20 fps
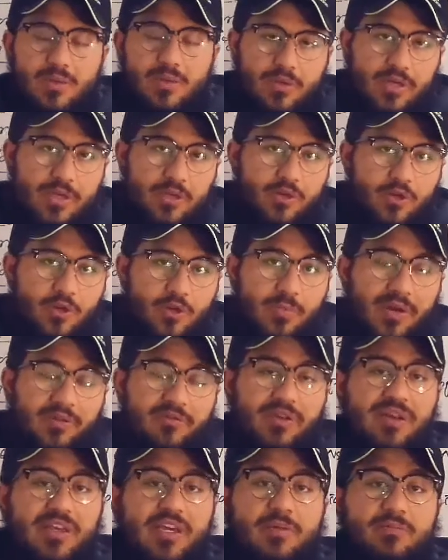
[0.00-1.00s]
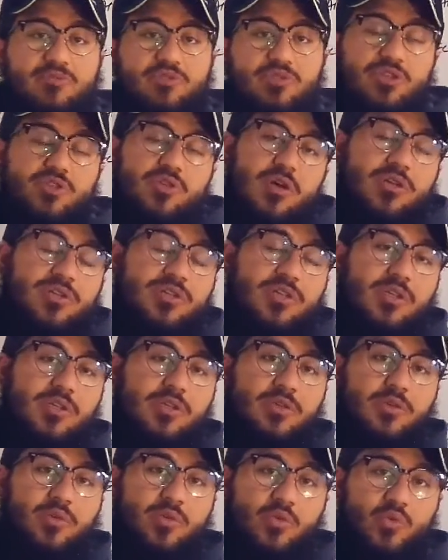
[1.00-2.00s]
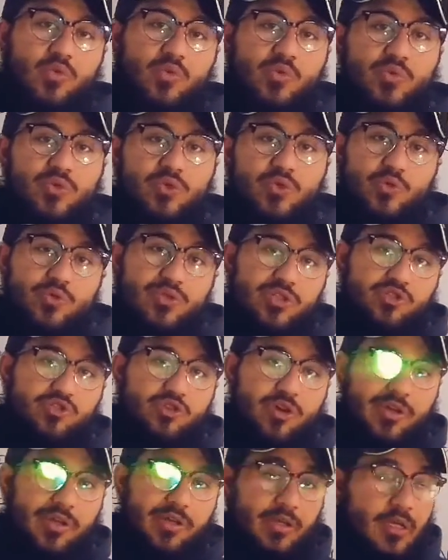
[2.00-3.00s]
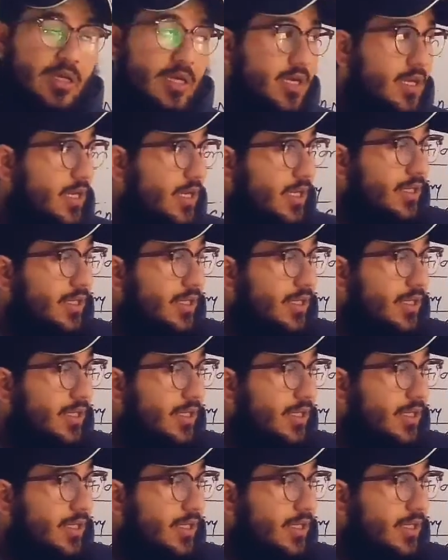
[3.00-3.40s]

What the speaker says: Assalamu alaikum and welcome to the Dr. UUT channel.